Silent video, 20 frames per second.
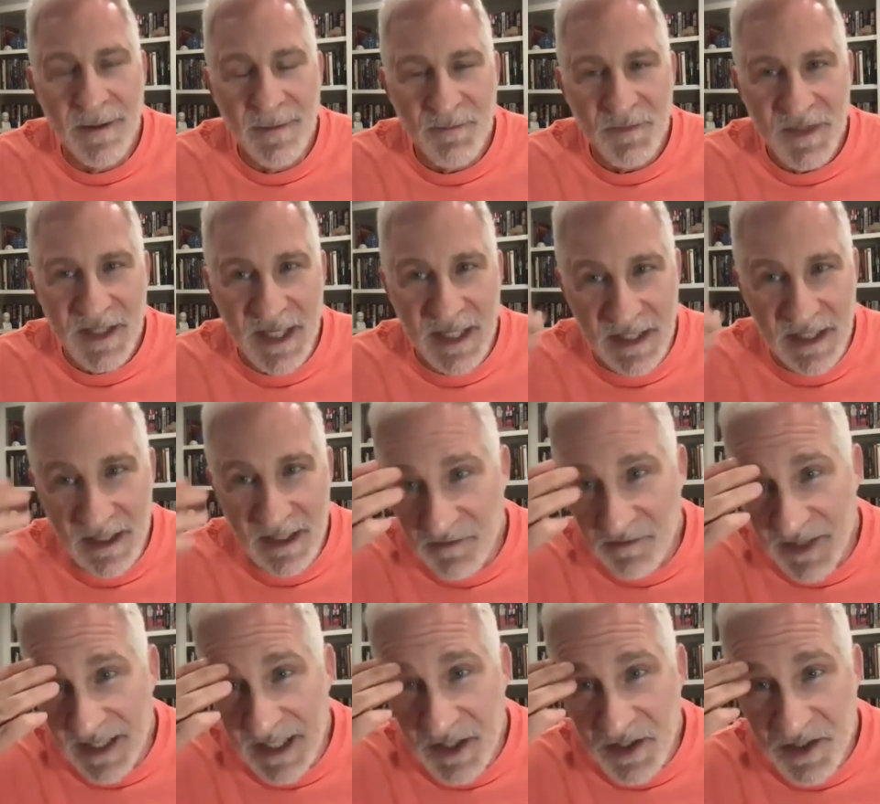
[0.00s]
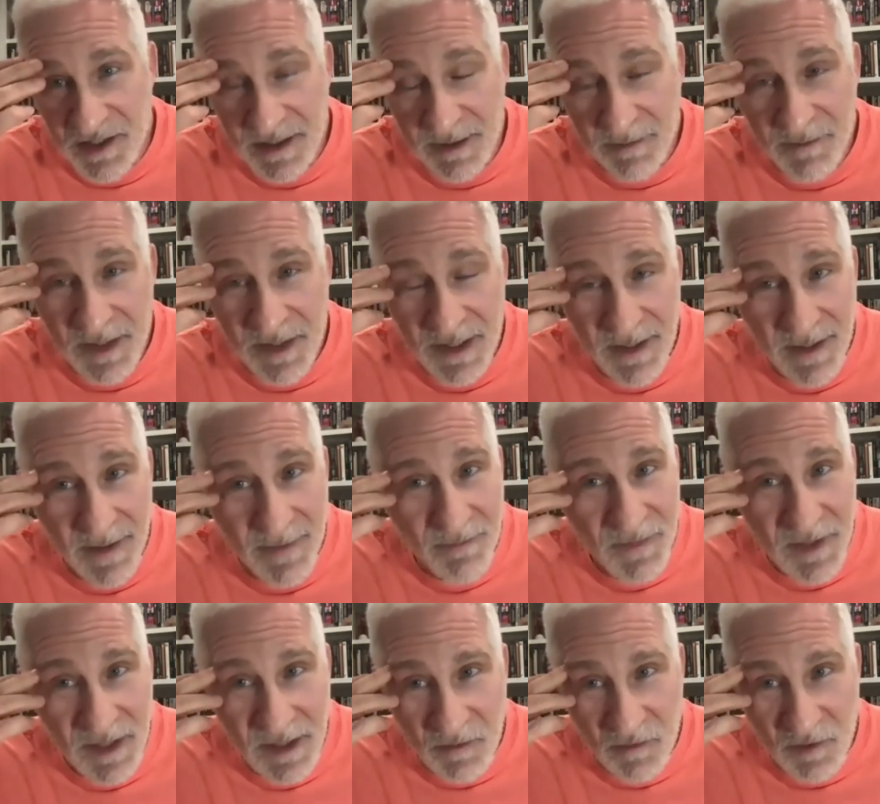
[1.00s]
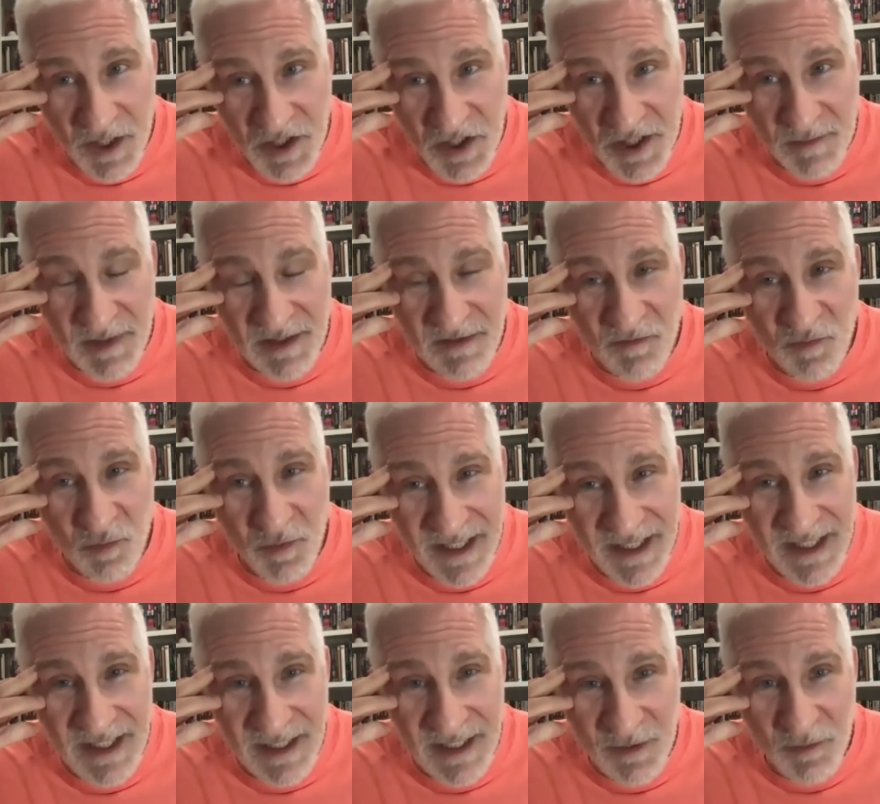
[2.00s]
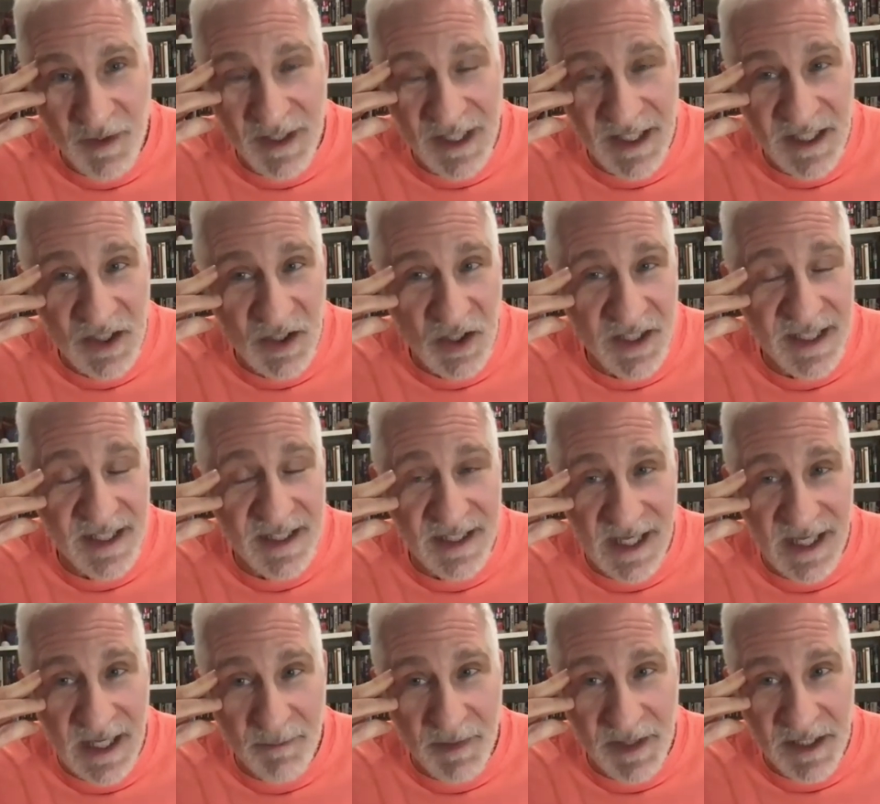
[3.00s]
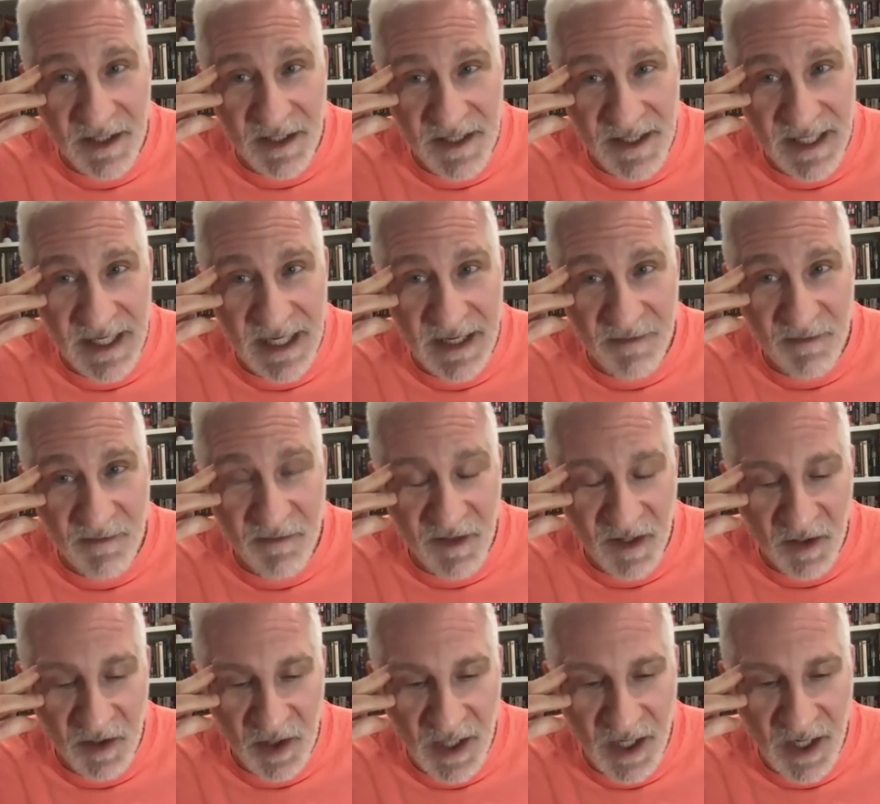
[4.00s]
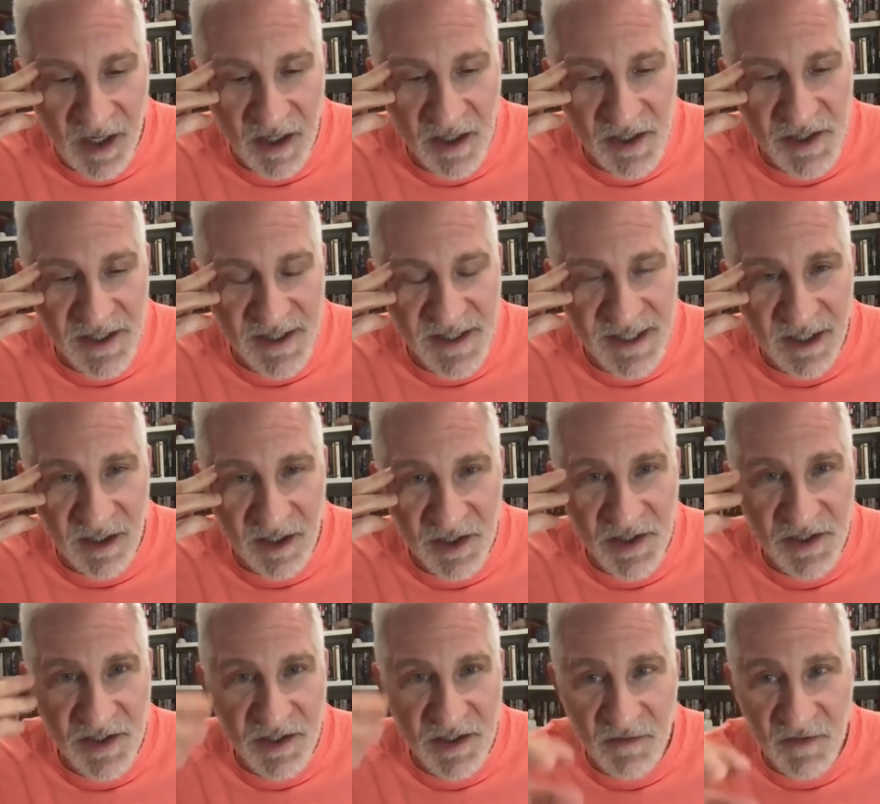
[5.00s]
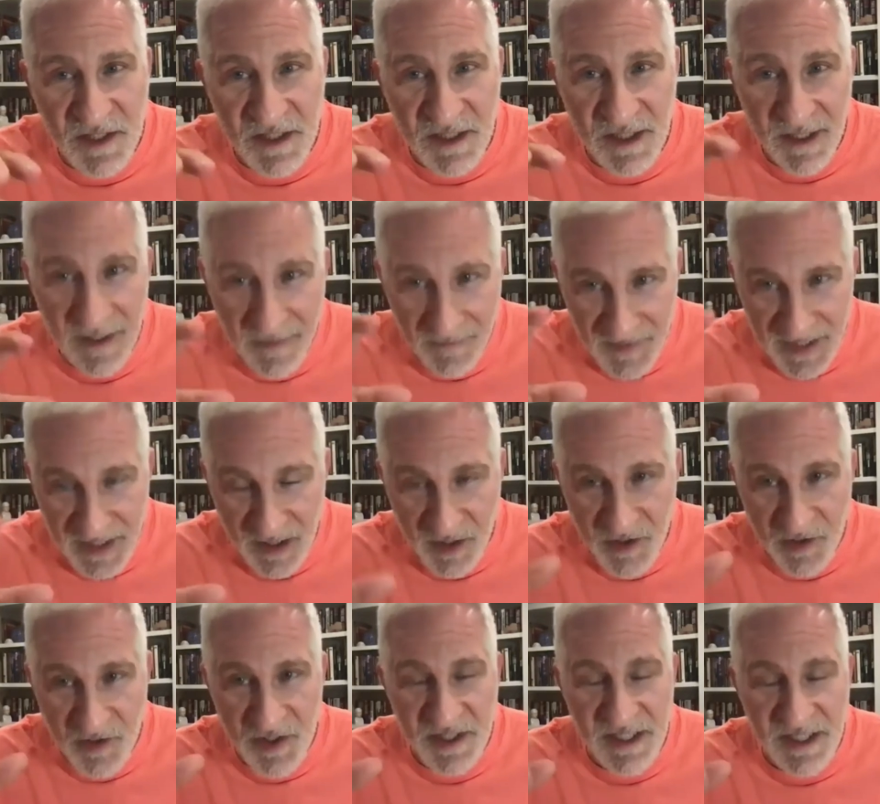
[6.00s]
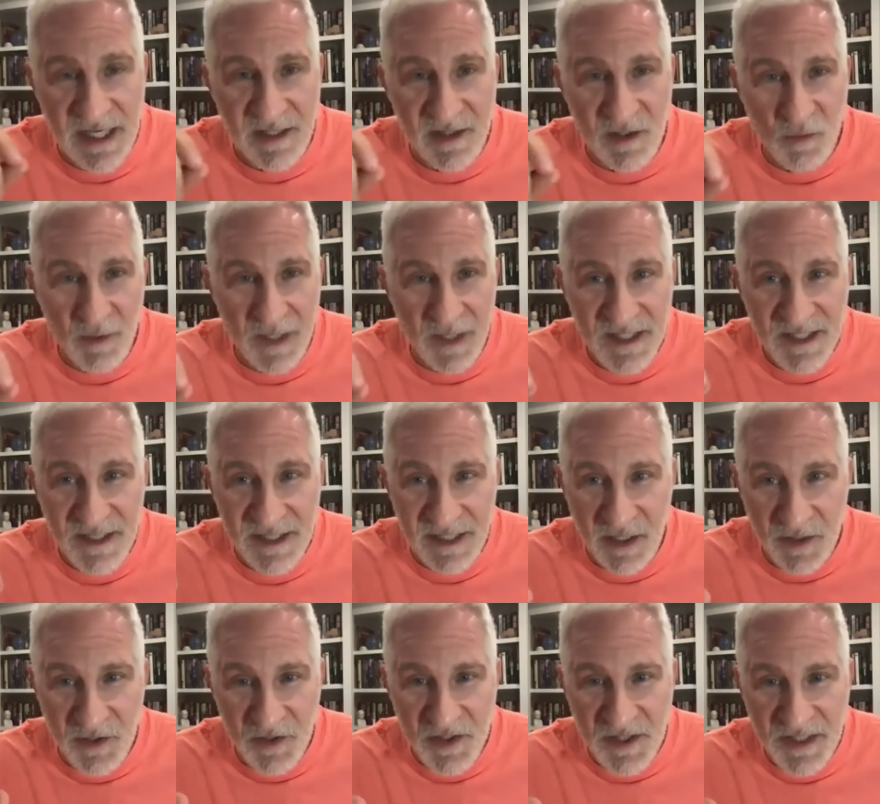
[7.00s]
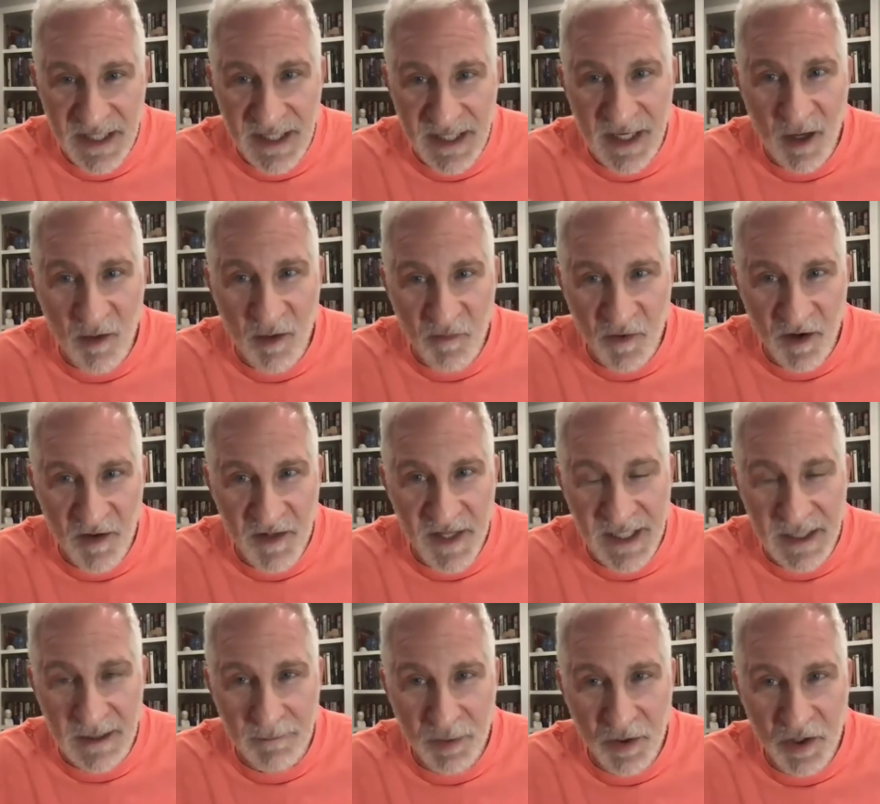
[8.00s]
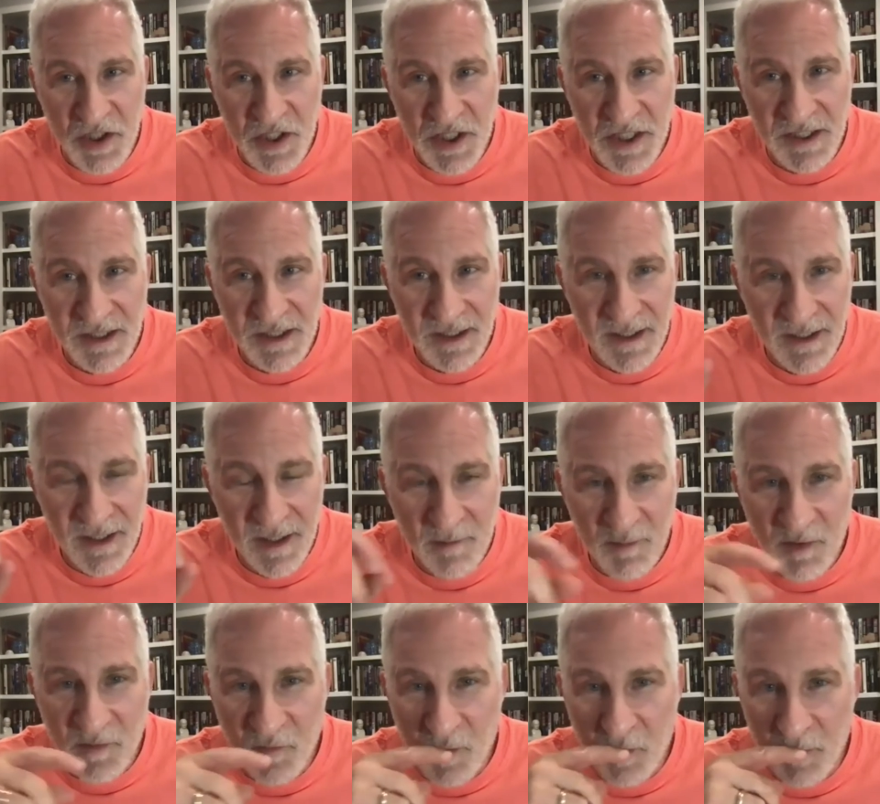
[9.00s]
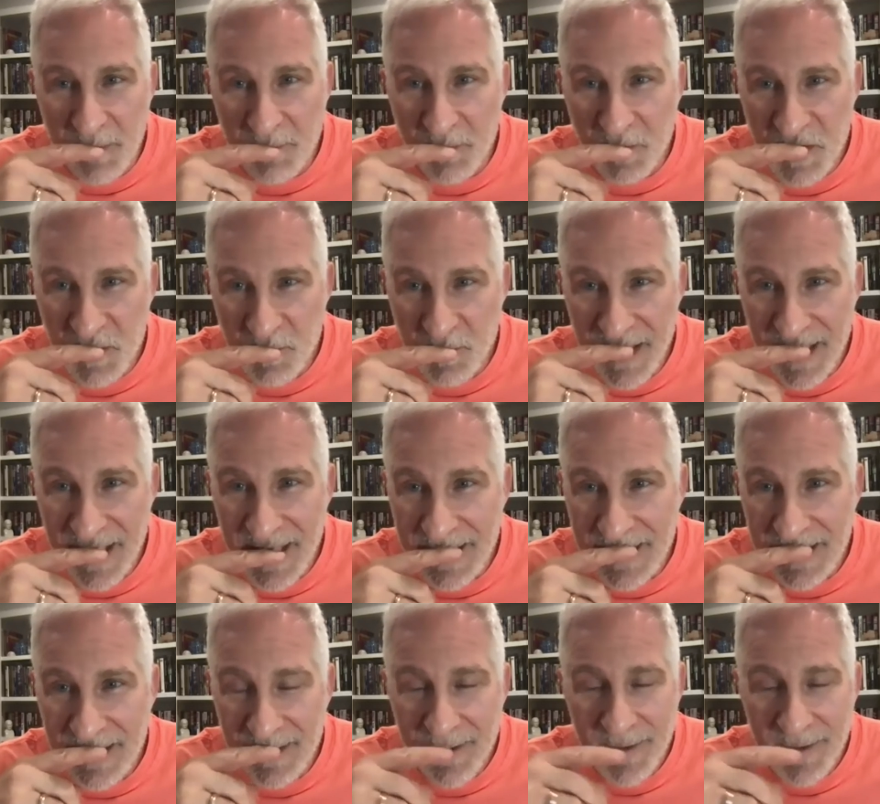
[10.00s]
taking advantage of them. Russia's been really, really good at that because they have a, a large intelligence service. They understand the West. They understand how far they can push before we push back.